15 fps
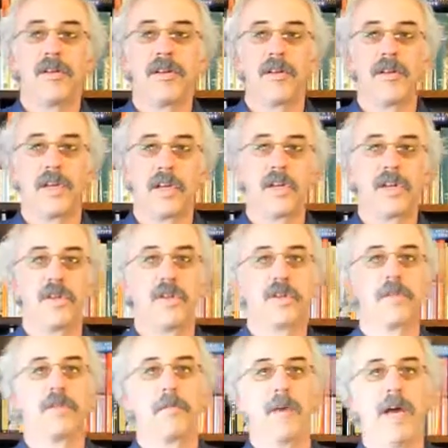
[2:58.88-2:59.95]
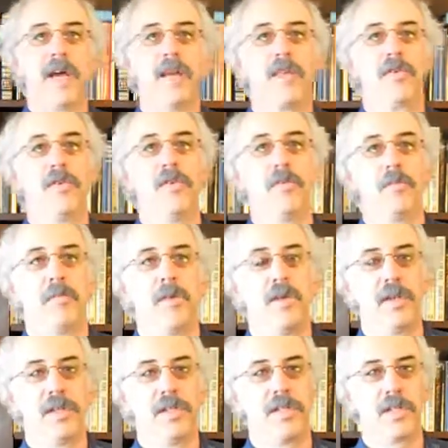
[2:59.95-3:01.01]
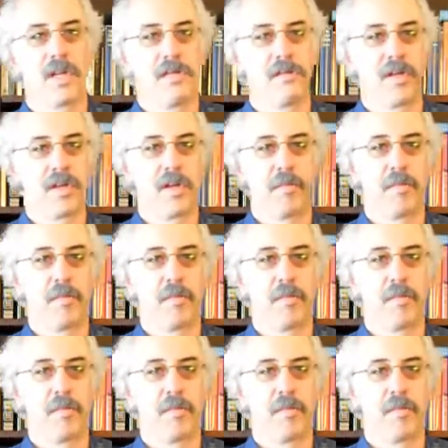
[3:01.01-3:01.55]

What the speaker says: looking towards the back of the room instead of looking